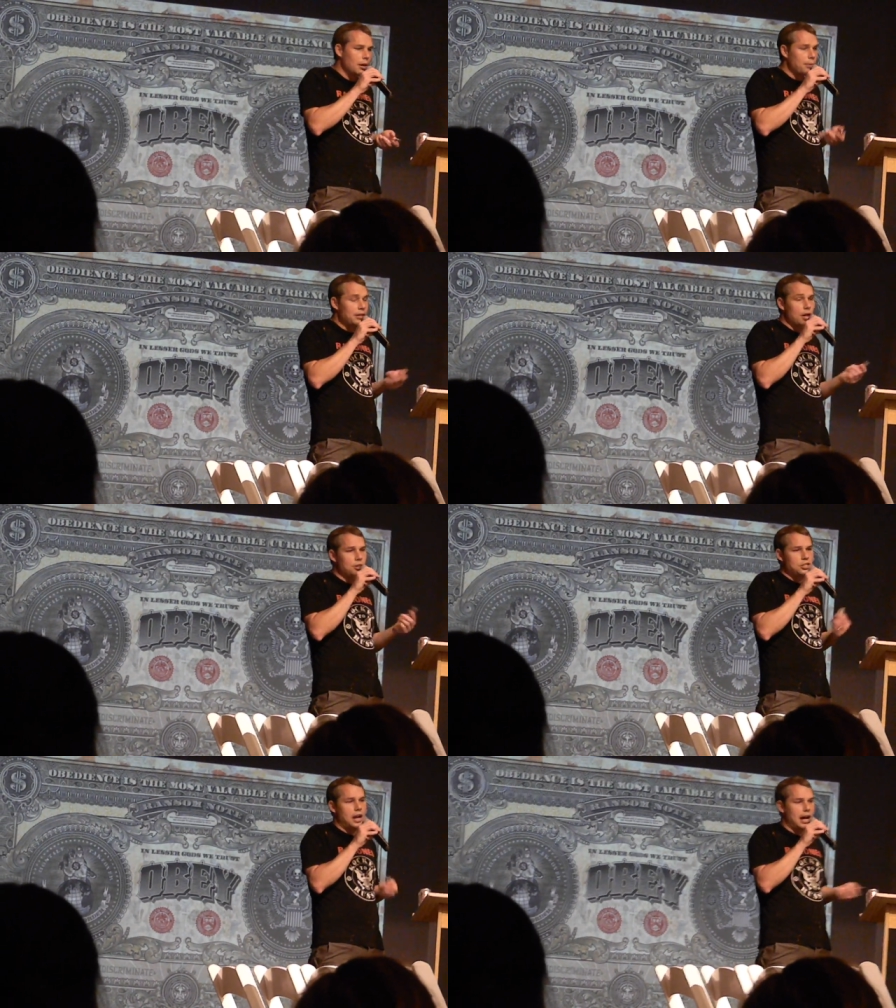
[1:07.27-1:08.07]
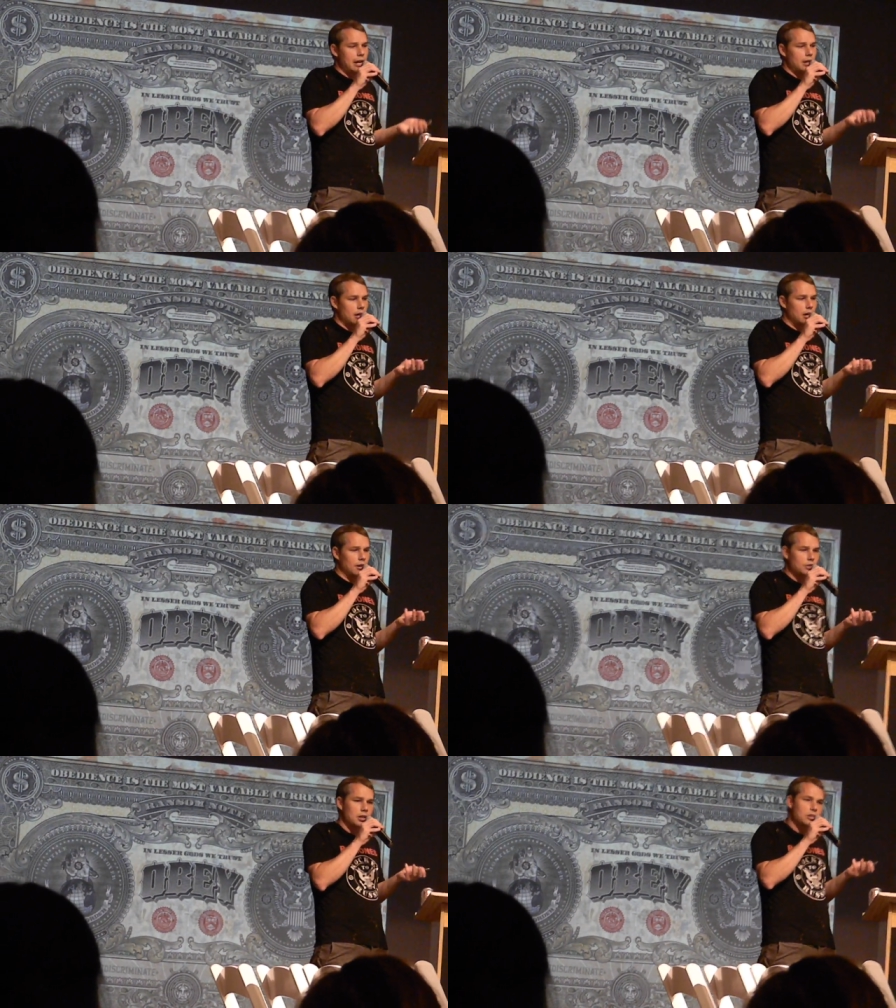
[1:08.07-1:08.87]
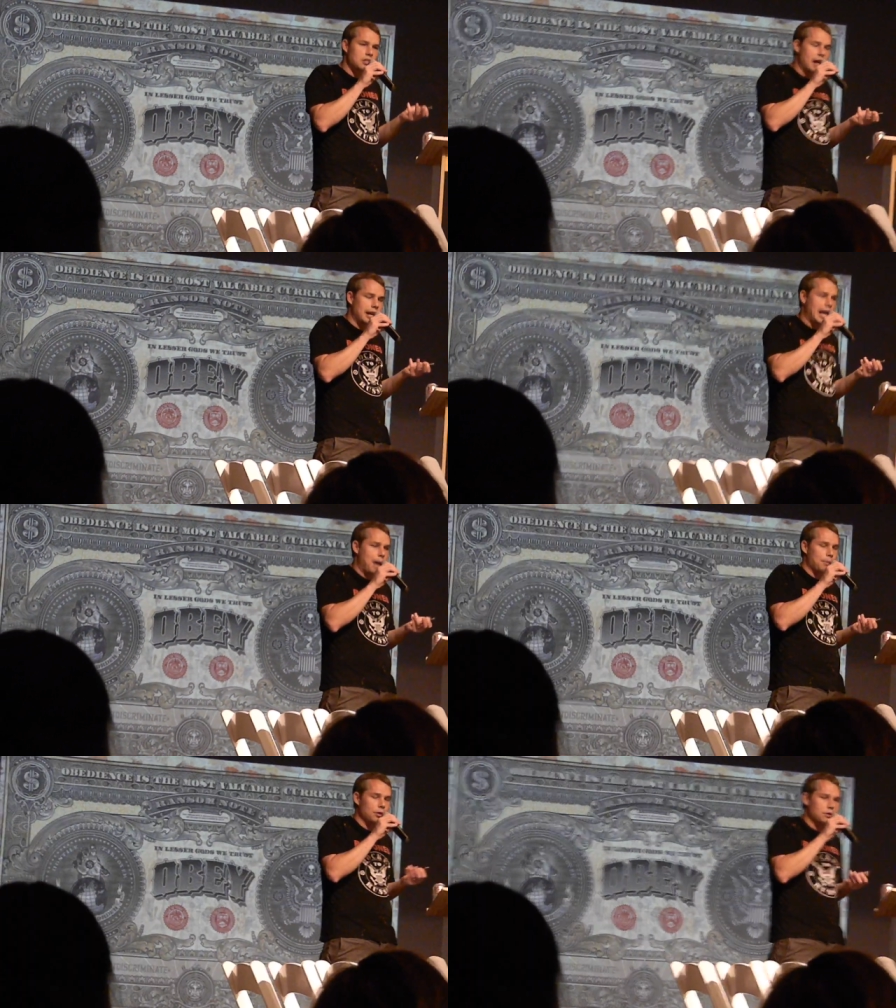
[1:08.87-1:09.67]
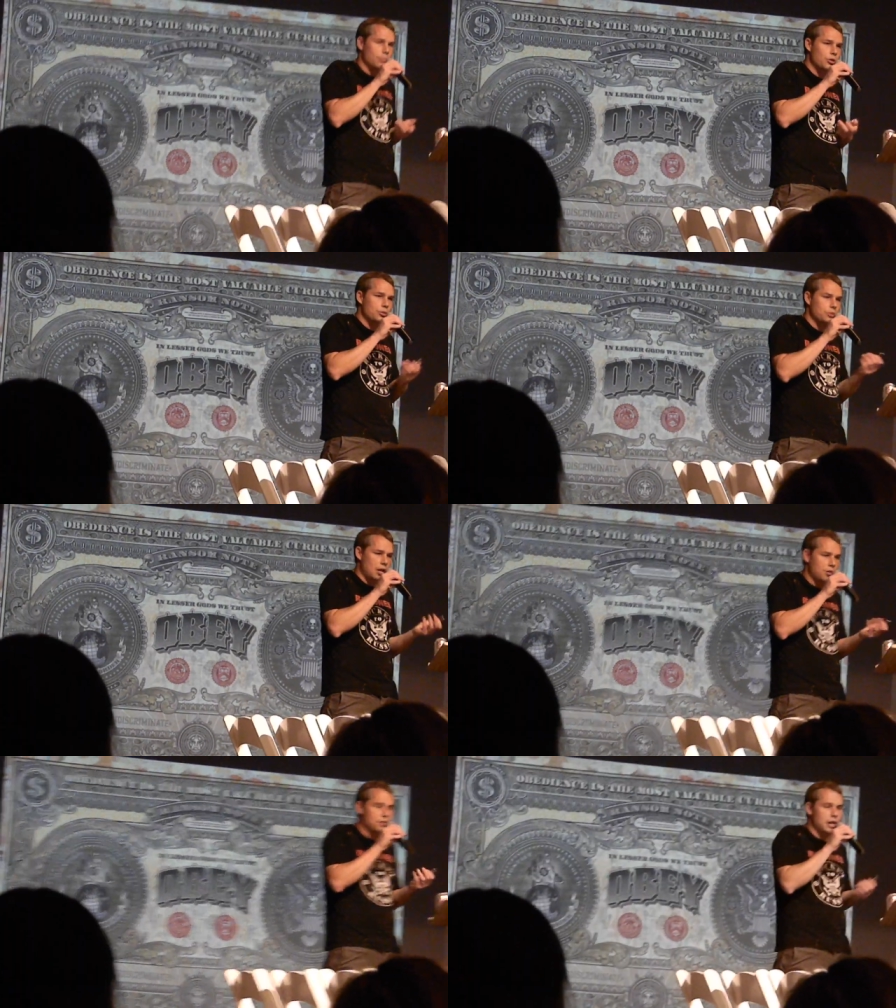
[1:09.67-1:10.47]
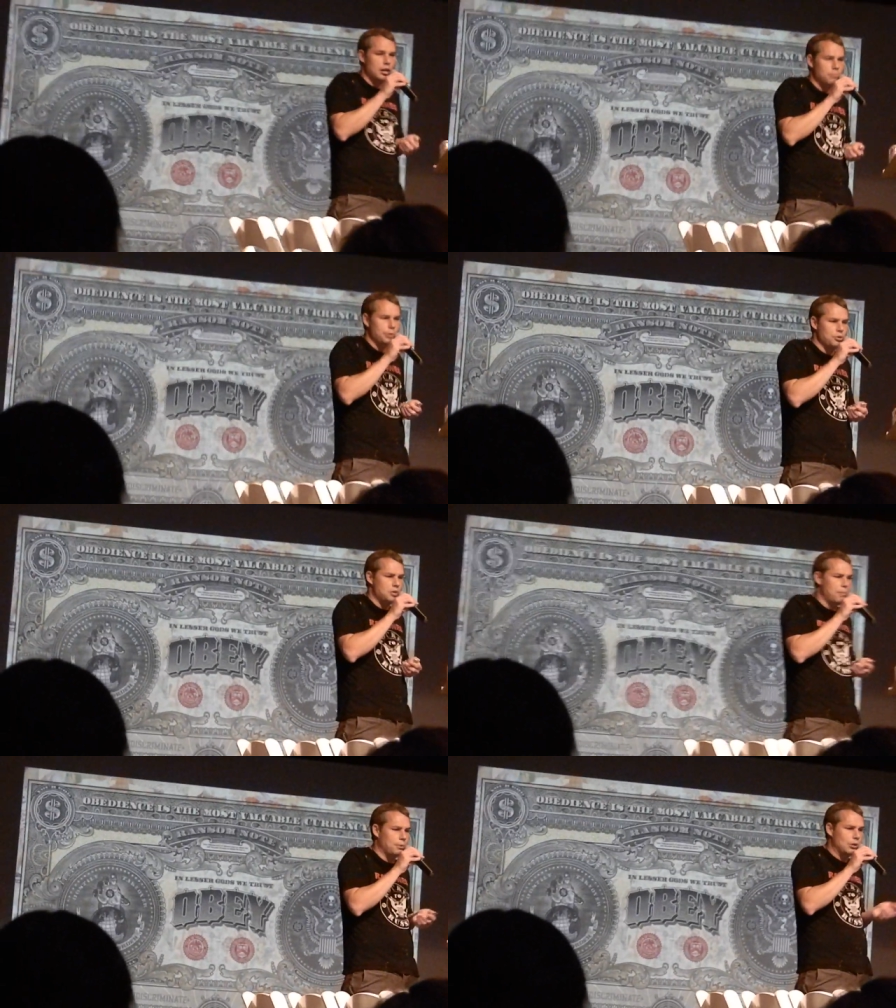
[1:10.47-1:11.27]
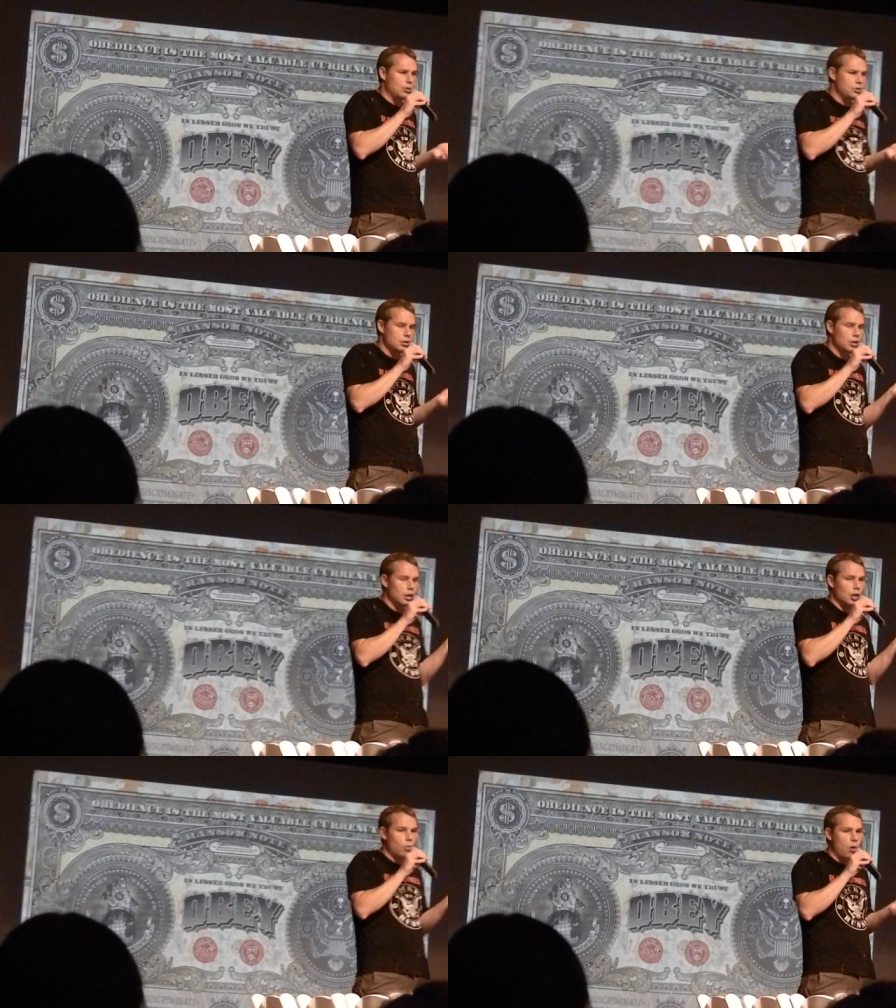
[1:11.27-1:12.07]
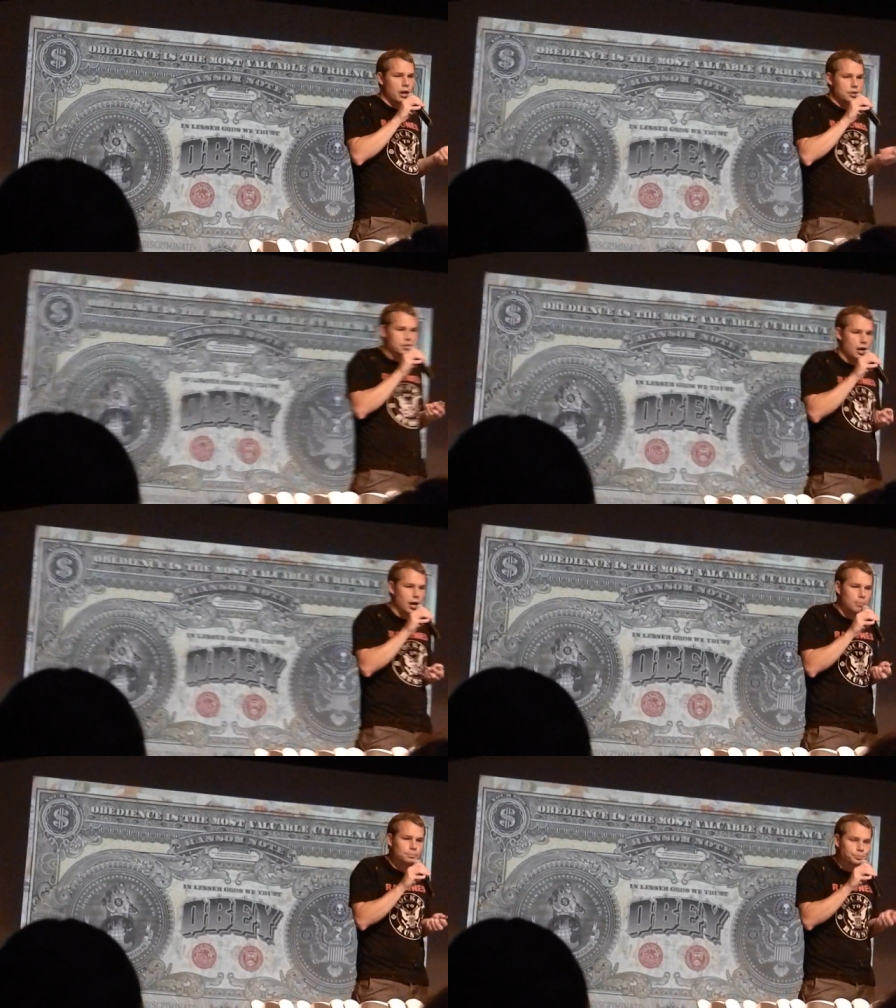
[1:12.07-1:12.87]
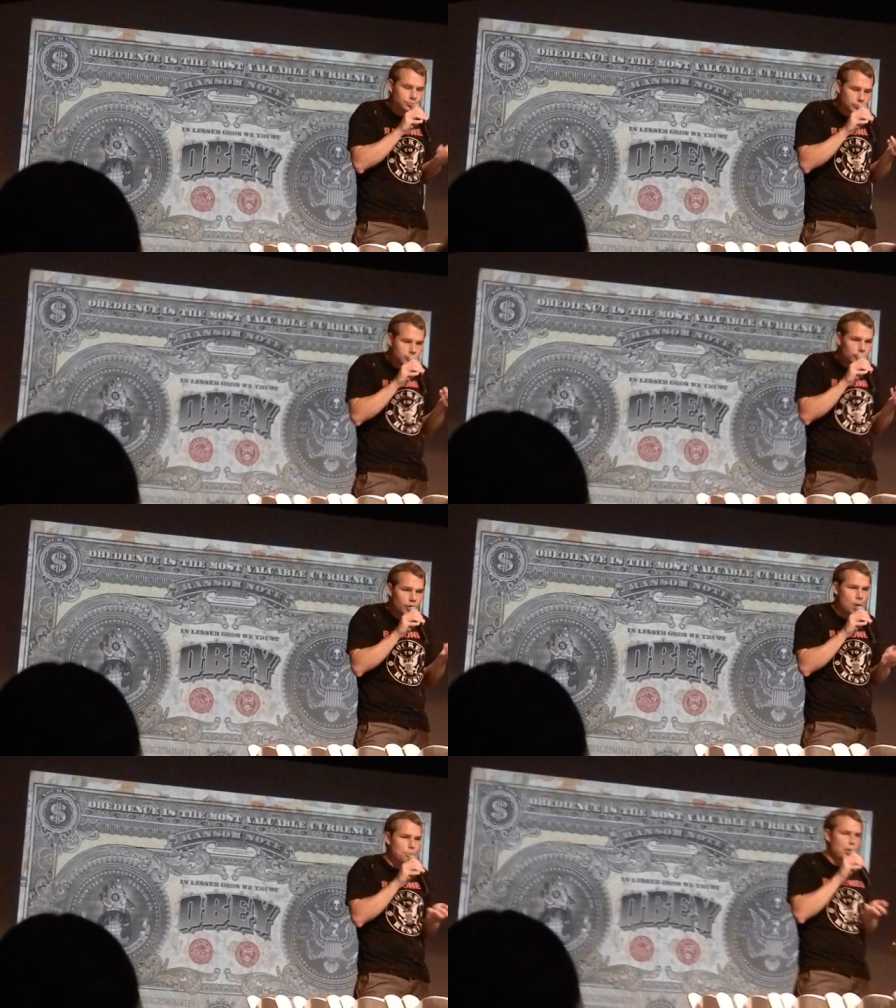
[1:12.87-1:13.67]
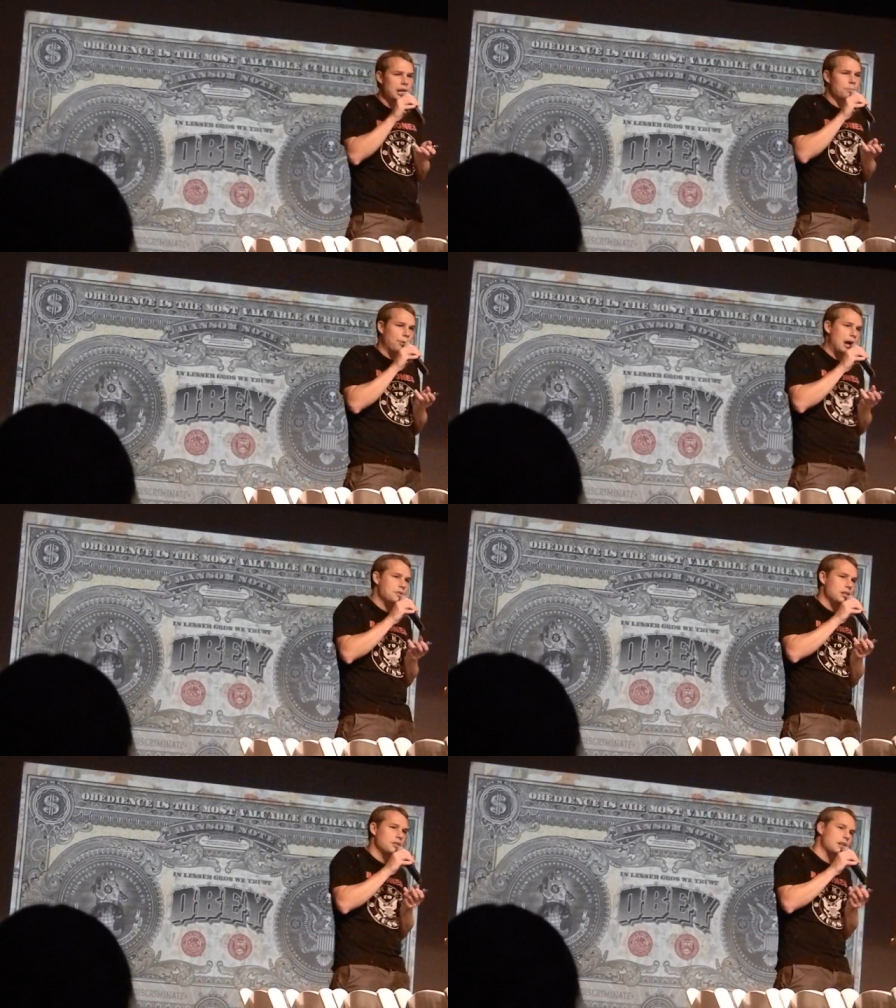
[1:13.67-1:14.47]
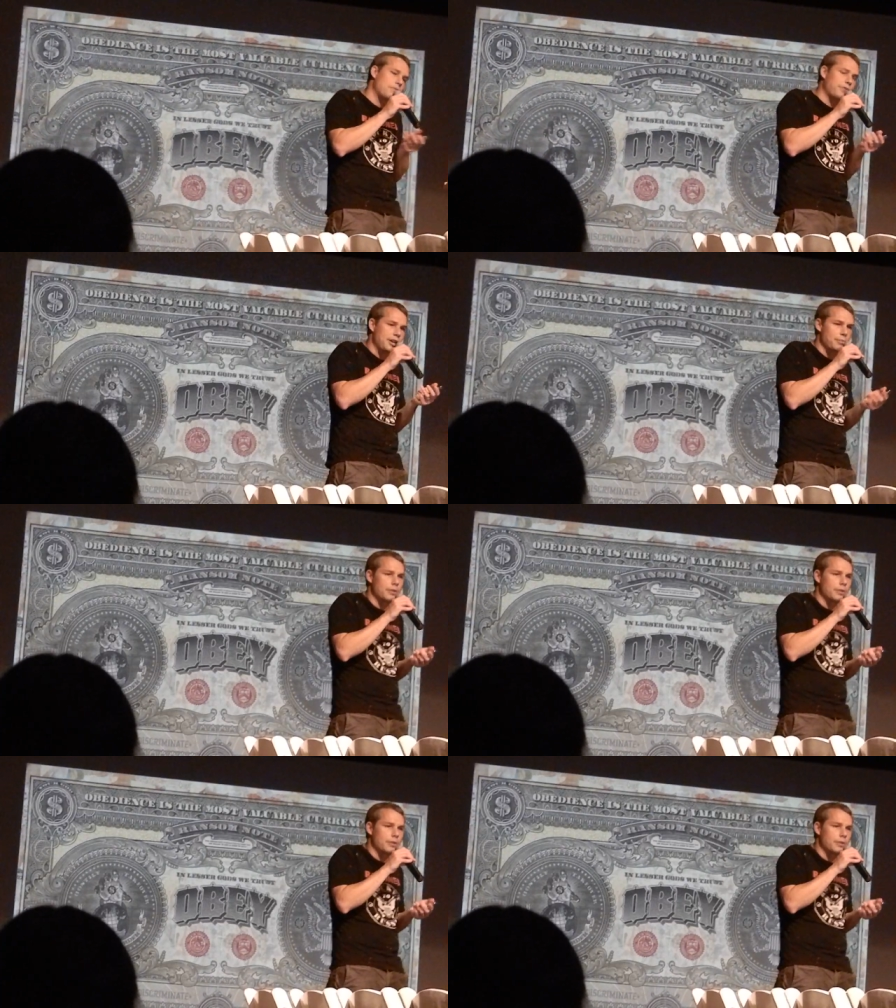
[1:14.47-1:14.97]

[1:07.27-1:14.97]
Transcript: But the other side, the good side of capitalism, which was the other side of the bills I produced, was a printing press, and it said freedom